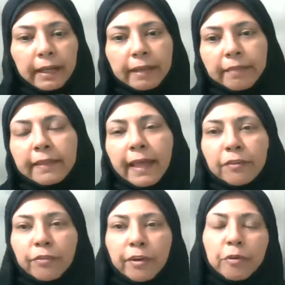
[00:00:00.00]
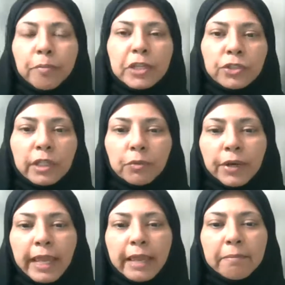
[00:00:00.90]
I think that reformation that
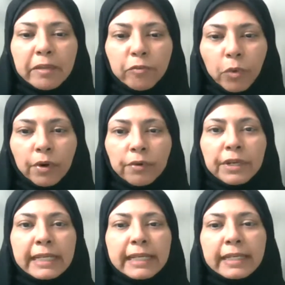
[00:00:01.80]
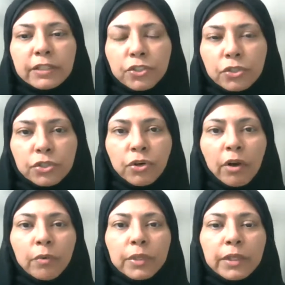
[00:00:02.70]
we're aiming for really needs to
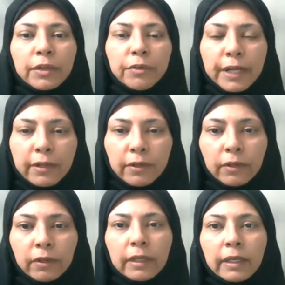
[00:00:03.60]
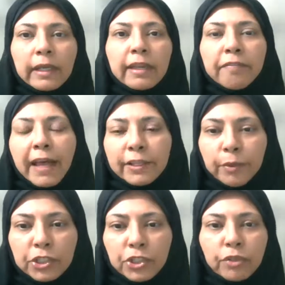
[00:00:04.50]
start with a critical
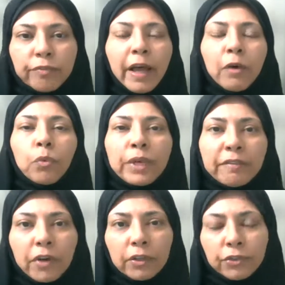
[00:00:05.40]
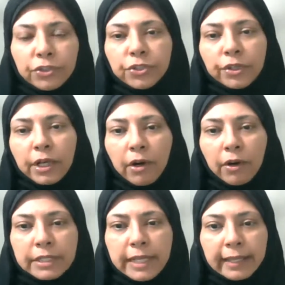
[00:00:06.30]
evaluation of how we've understood
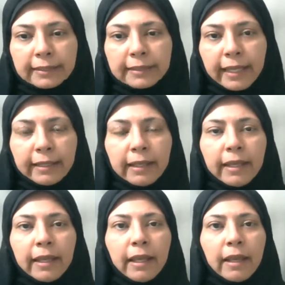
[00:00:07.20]
our texts, and